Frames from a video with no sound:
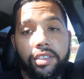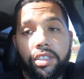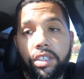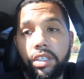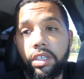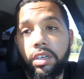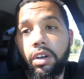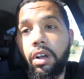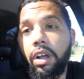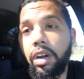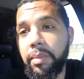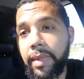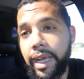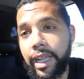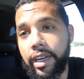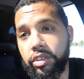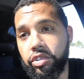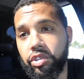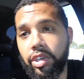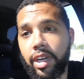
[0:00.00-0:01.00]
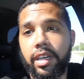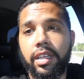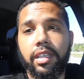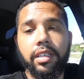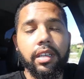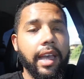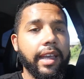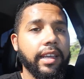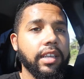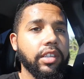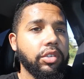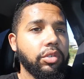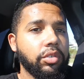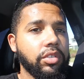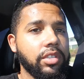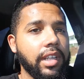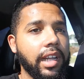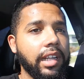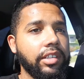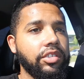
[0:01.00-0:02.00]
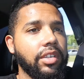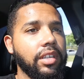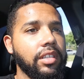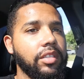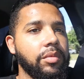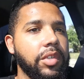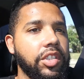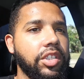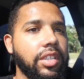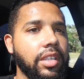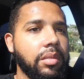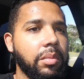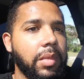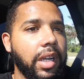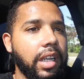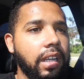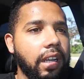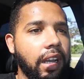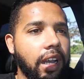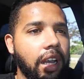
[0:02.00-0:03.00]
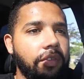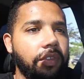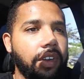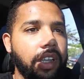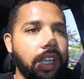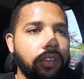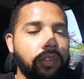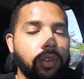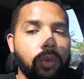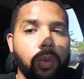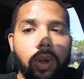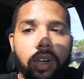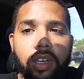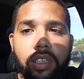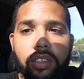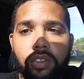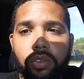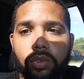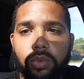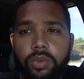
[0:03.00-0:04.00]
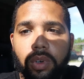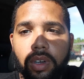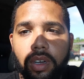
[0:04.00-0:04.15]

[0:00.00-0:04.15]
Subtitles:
It's a good automatic tranny. I could use that transmission in my car if I ever wanted to